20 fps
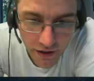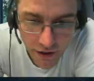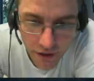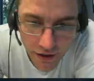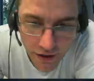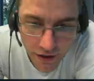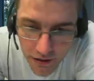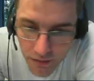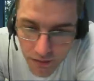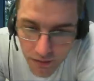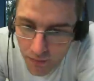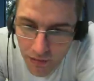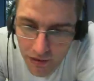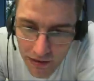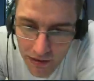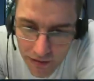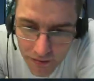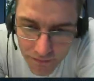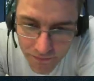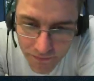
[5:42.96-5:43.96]
cooking,
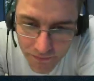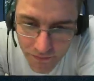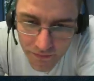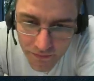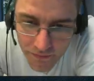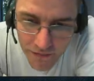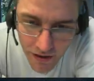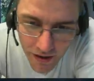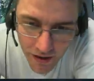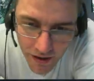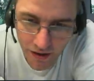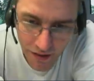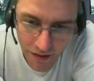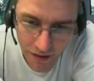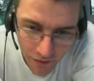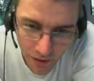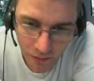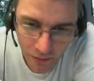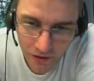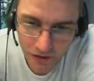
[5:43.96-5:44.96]
but
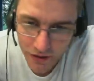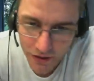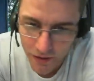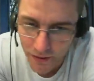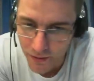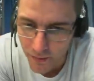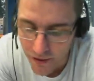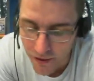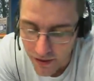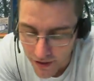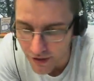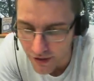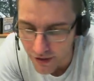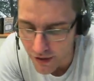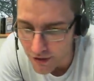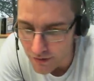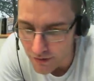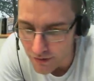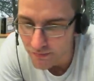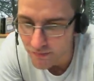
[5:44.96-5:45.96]
if I want to do it when I get
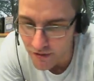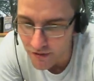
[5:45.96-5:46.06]
home,